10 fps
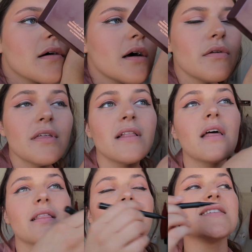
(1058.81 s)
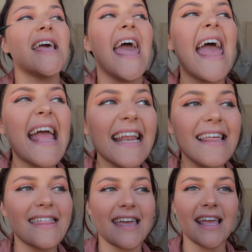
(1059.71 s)
I don't think like there's
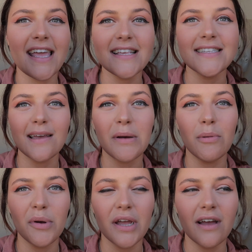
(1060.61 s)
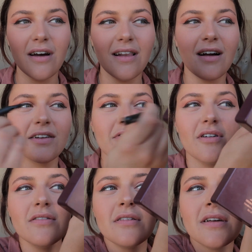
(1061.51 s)
anything easy about putting eyeliner on.